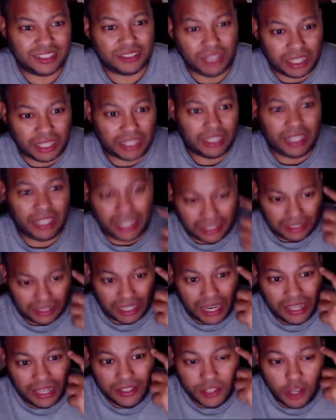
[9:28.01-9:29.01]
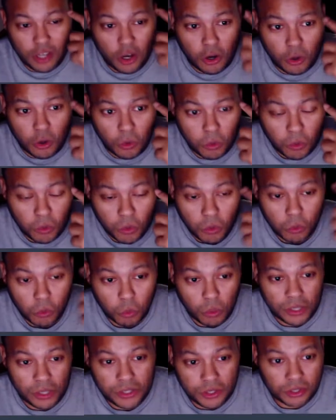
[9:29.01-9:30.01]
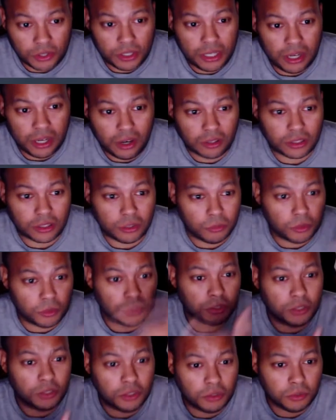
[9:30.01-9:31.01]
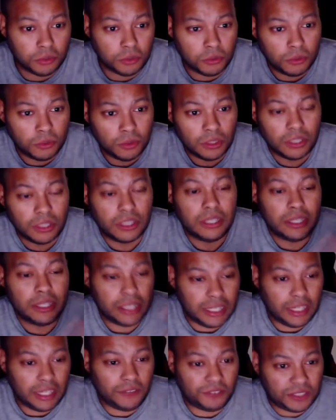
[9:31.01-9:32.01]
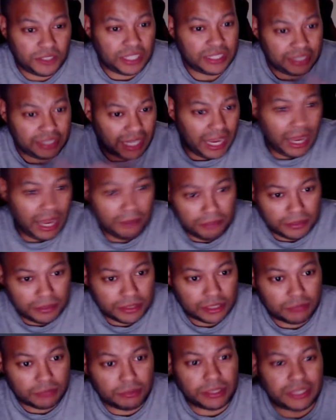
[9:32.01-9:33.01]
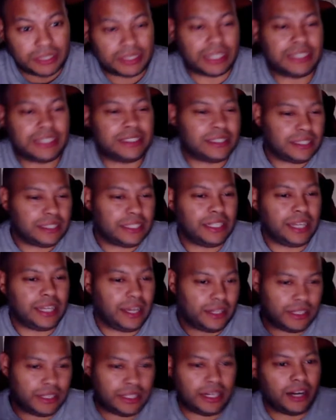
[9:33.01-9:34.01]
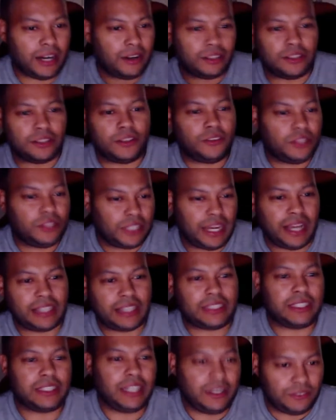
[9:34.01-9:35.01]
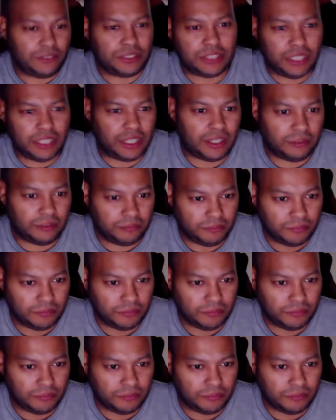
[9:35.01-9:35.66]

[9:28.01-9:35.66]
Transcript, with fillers: Like I, I know what your character will do if this happens because I see how that character reacts every time.